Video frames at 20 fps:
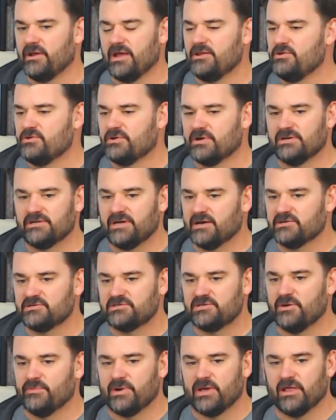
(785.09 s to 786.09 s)
And you can tell
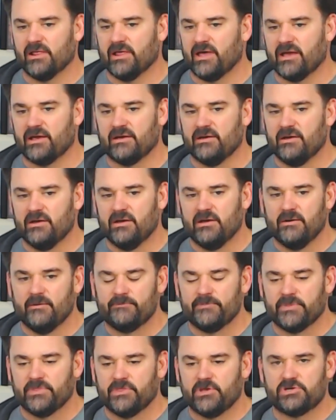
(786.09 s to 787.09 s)
somebody, like,
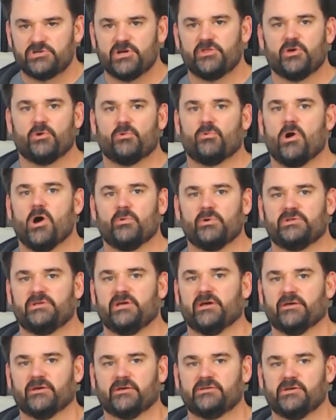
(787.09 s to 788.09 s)
there's nothing wrong with
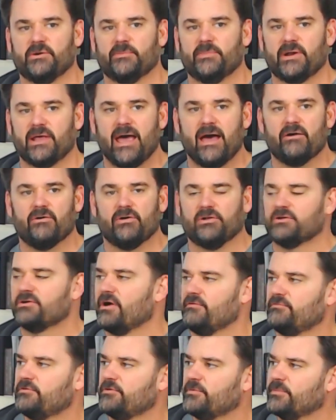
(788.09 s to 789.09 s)
telling somebody how
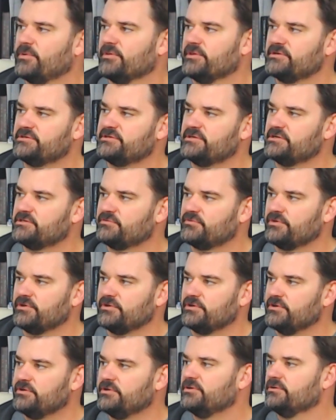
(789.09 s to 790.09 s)
uncomfortable this is for you
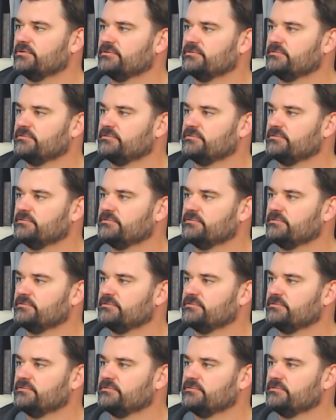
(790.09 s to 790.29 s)
to do.